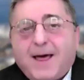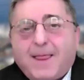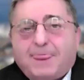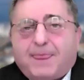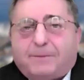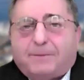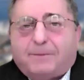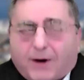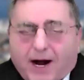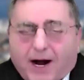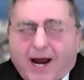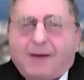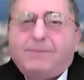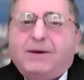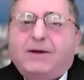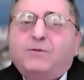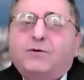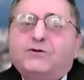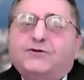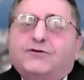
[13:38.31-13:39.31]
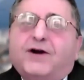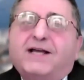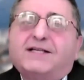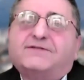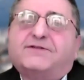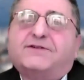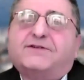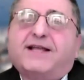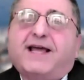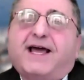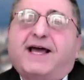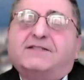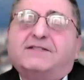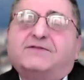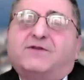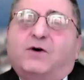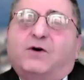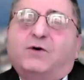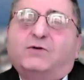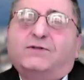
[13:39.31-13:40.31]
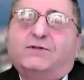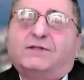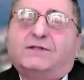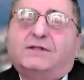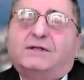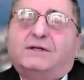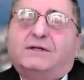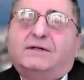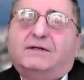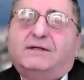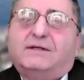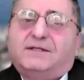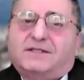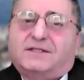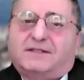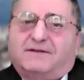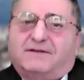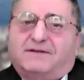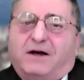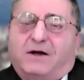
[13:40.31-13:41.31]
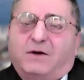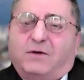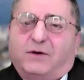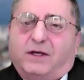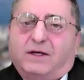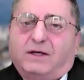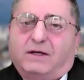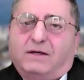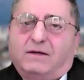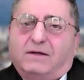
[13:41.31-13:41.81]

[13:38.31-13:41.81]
The problem with transfer tax, folks, is the following.